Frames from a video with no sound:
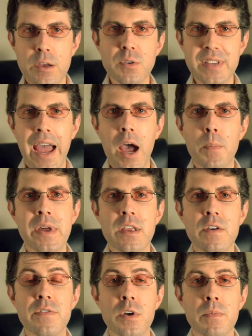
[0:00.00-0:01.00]
Here's how
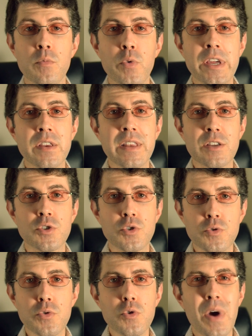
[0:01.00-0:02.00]
many of them rated as
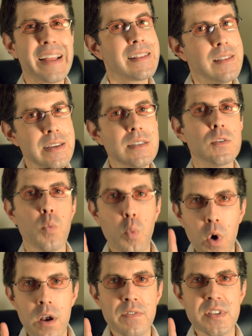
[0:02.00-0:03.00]
true at least
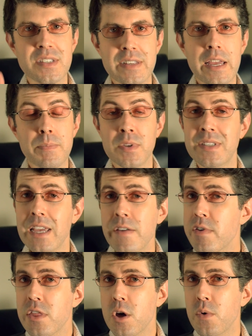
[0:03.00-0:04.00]
one of the statements,
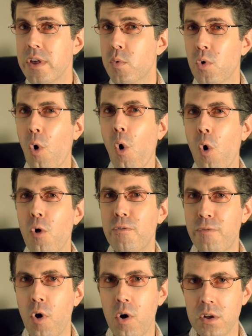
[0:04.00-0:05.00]
even though they were all
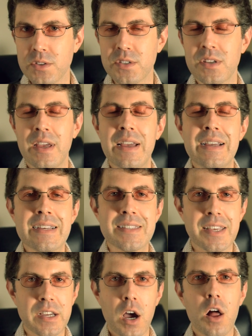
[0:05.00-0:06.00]
false.
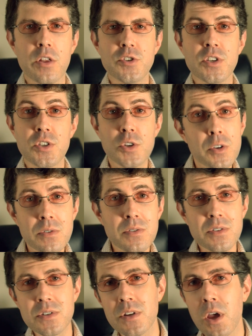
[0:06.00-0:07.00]
Psychology
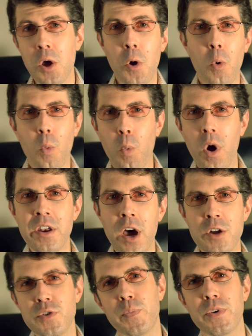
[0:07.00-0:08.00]
students,
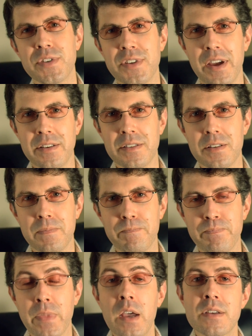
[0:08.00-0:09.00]

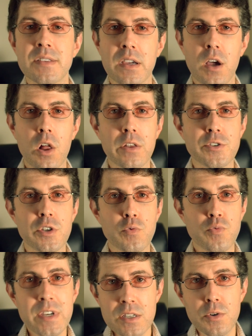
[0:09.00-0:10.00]
100%. Psychology
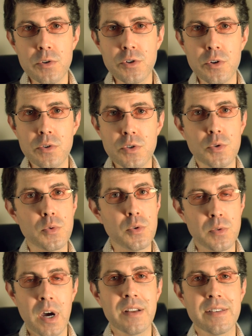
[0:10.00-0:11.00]
researchers who
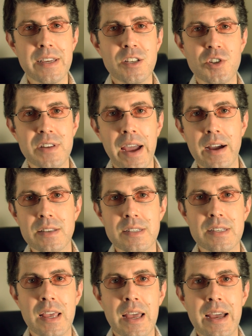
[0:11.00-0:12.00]
do not teach
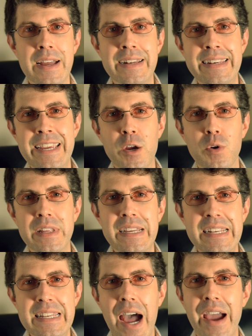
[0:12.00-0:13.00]
stats, nearly
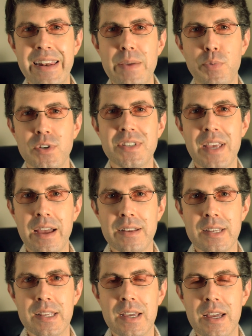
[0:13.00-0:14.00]

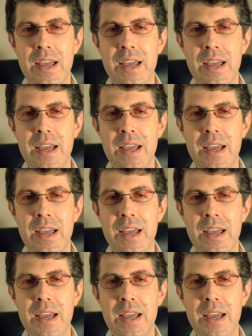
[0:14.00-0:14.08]
90%.